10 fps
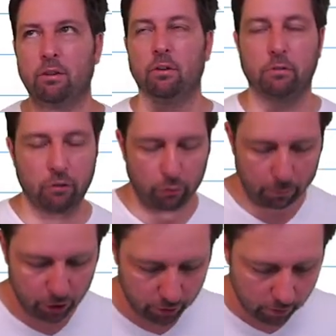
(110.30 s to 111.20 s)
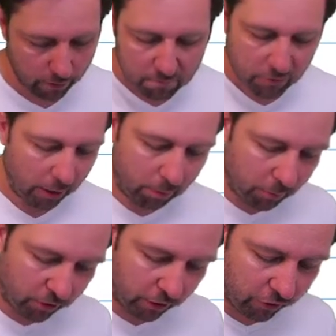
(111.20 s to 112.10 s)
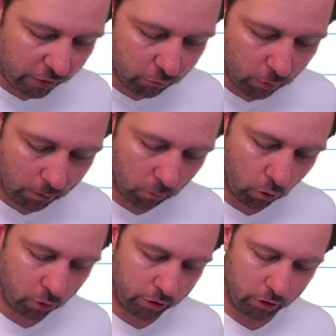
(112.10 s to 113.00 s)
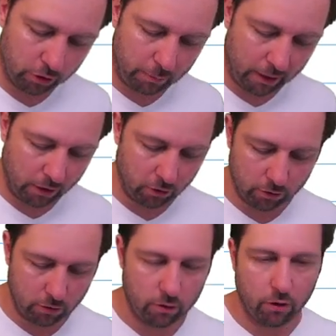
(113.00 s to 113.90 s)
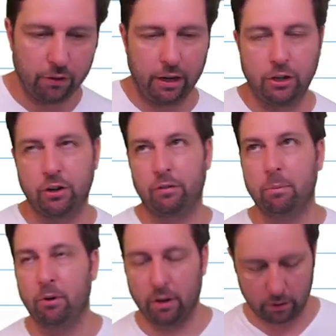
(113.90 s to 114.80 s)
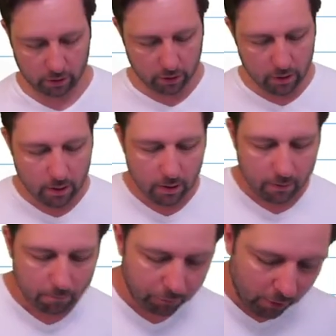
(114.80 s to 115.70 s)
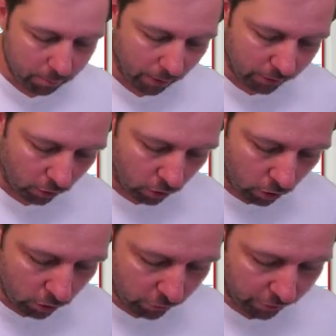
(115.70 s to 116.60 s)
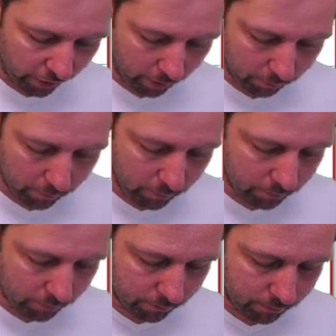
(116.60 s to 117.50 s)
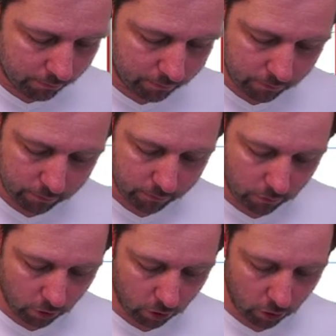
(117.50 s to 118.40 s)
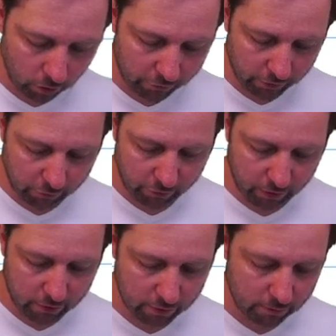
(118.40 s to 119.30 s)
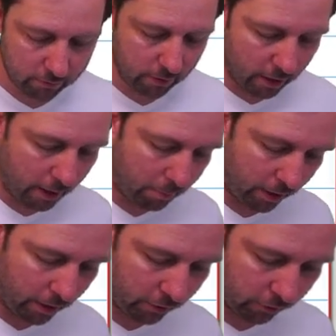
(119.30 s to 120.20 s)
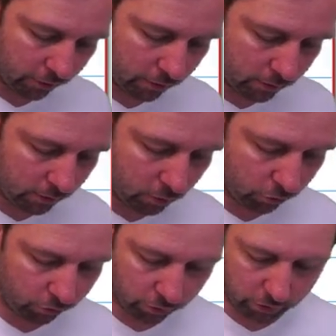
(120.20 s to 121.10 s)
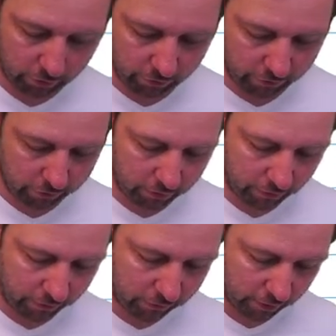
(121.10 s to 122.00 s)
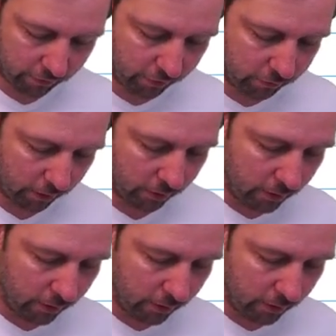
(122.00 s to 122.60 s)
of description. And perhaps there's even one more, you know, depending on the nature of your product. But all of them, all of the different epics and user stories, etc., etc., etc.,